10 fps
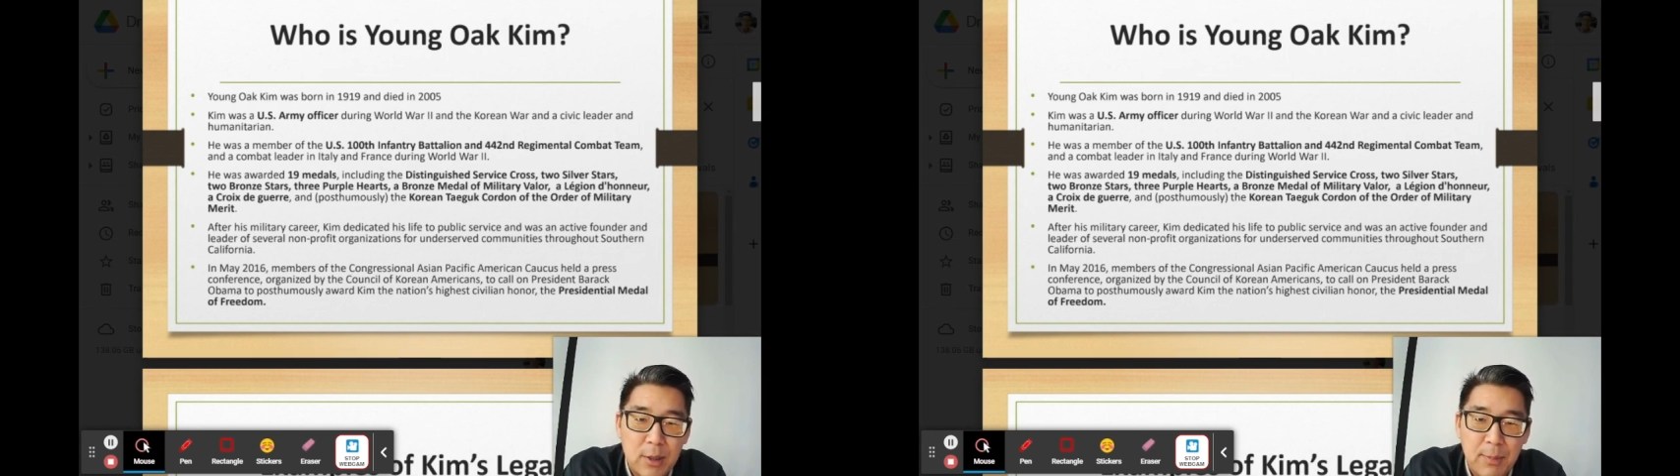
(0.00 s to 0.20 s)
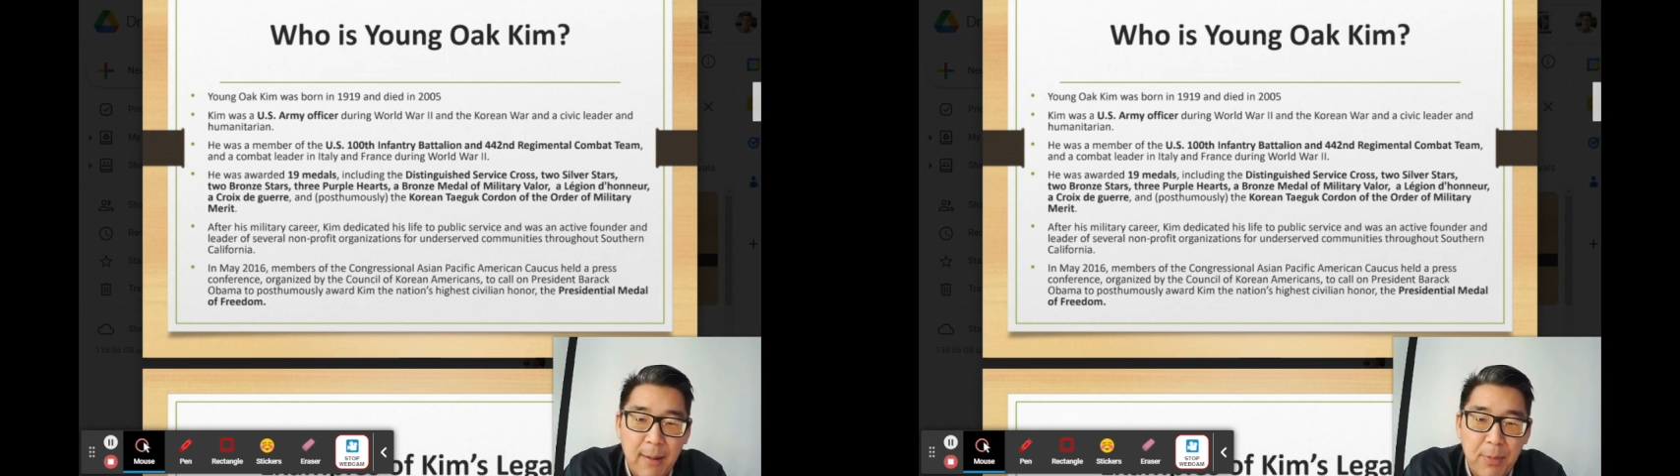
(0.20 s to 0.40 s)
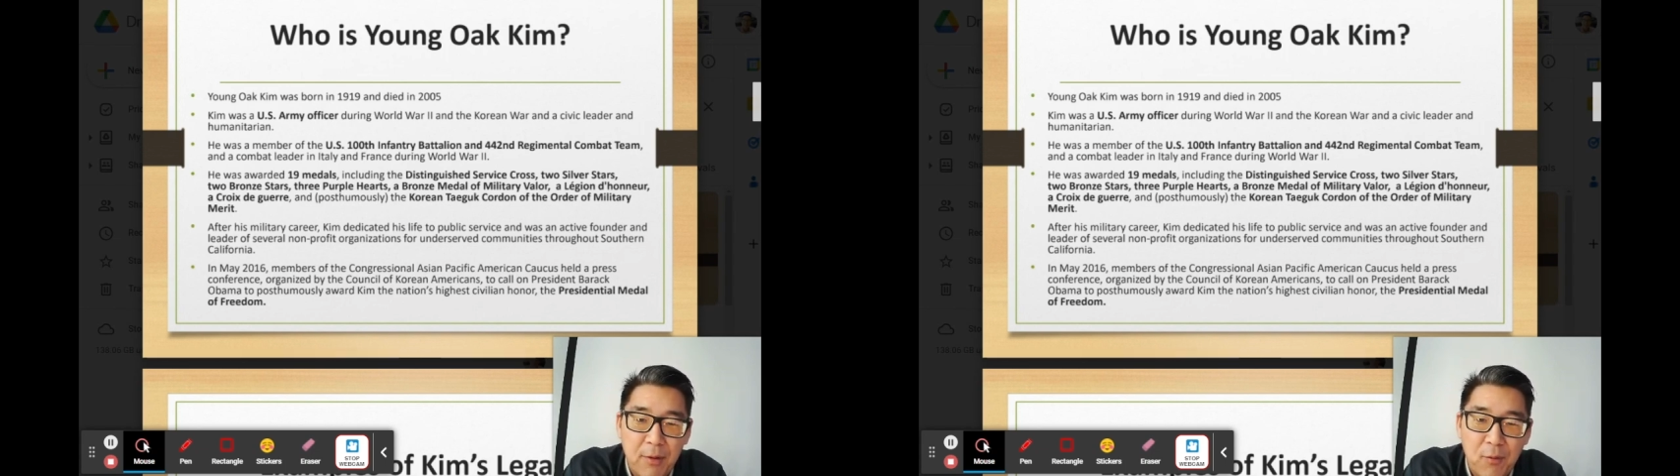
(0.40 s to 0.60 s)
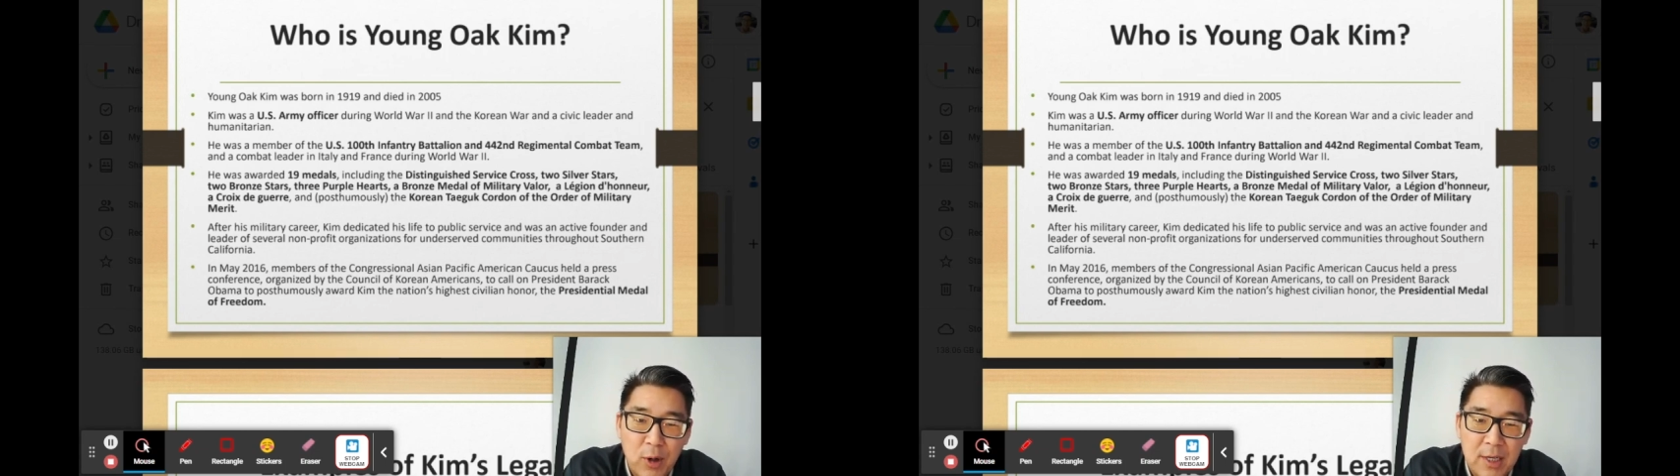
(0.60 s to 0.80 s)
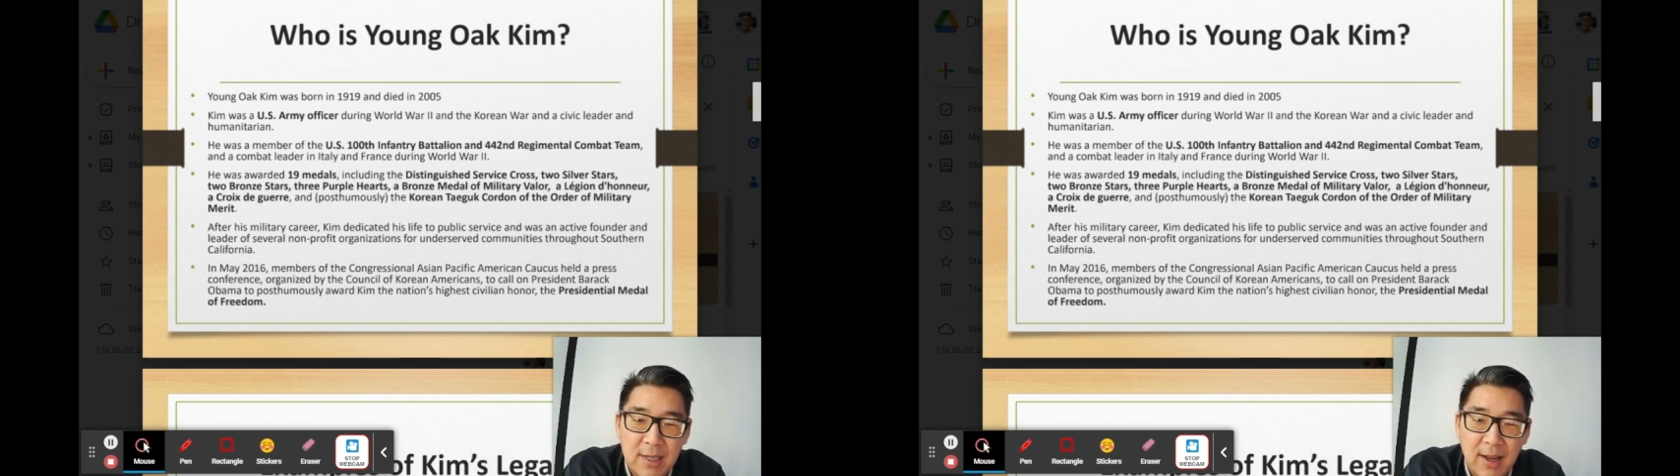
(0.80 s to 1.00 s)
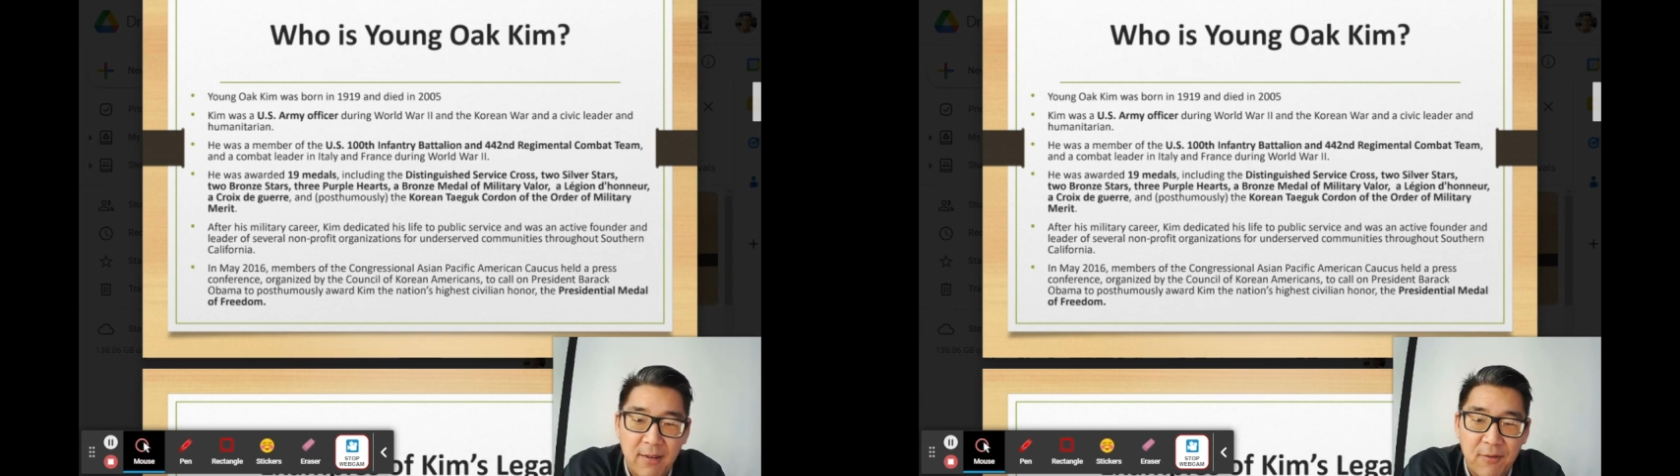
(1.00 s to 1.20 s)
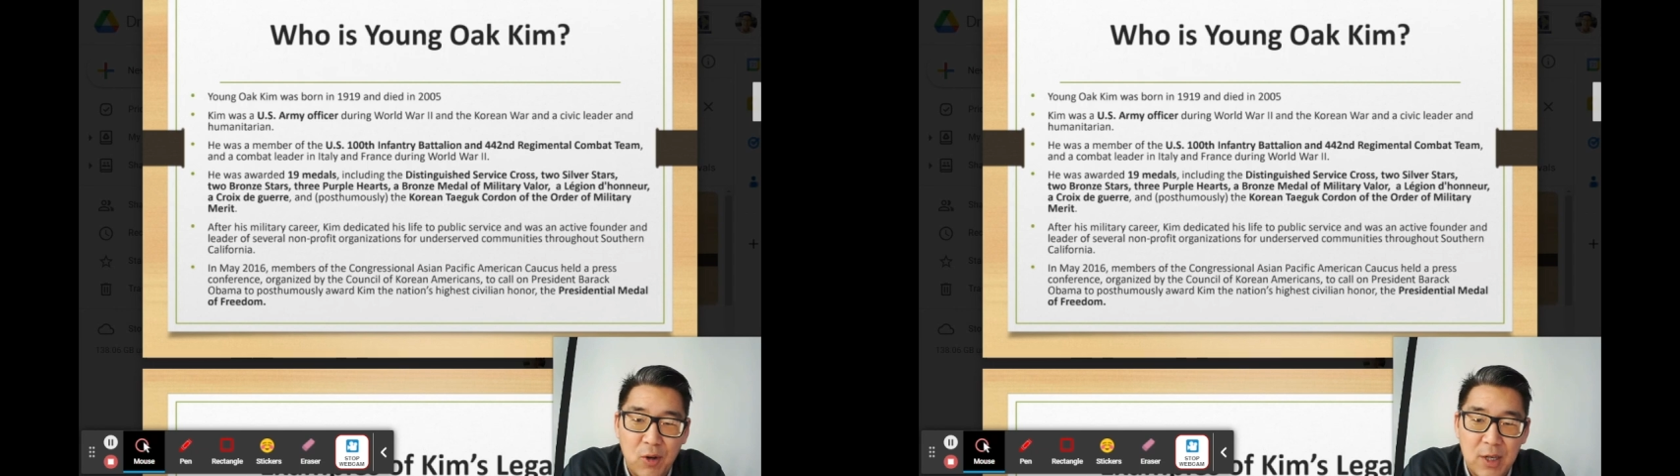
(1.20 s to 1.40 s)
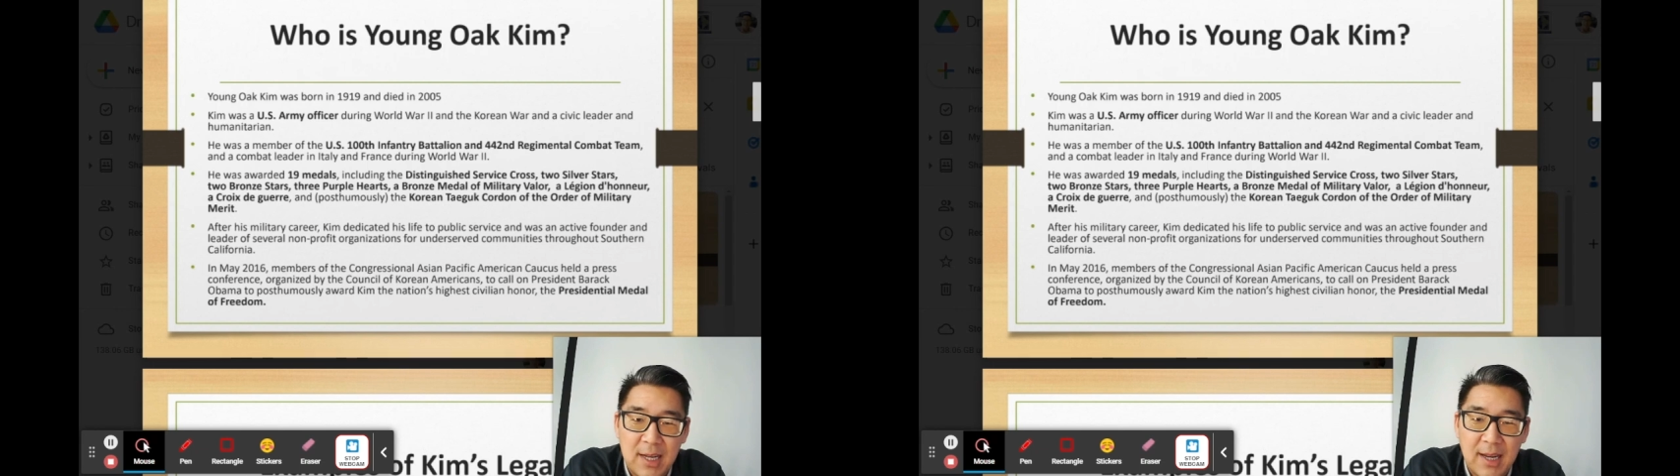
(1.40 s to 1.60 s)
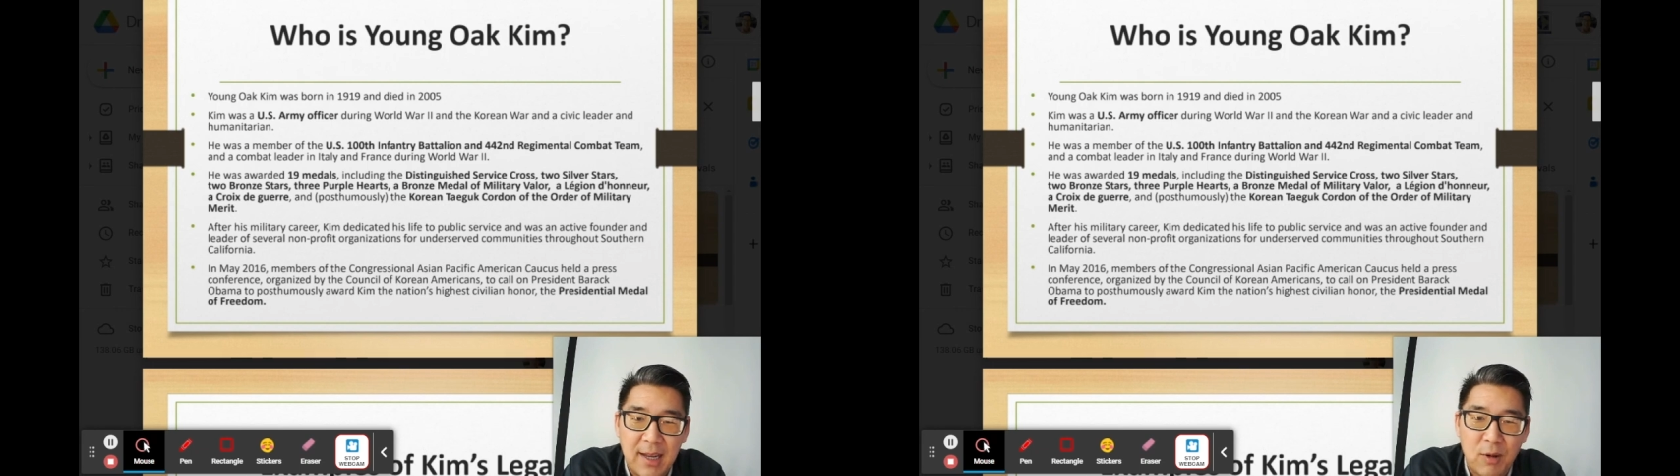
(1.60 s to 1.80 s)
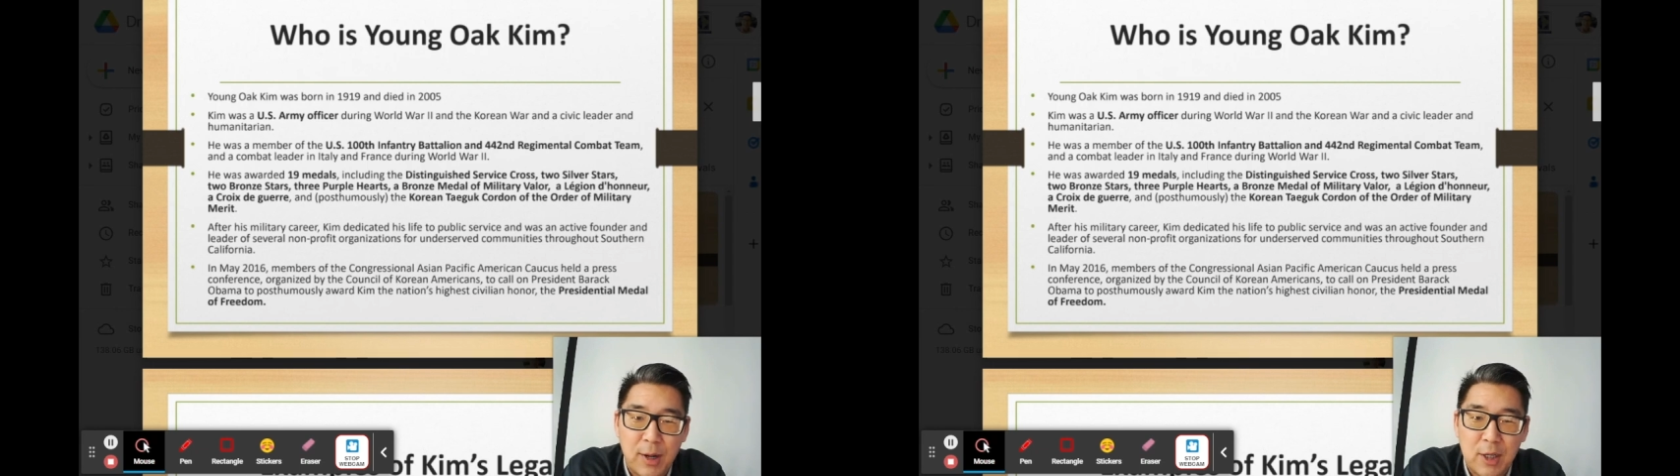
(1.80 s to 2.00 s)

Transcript: was made up of the 42nd,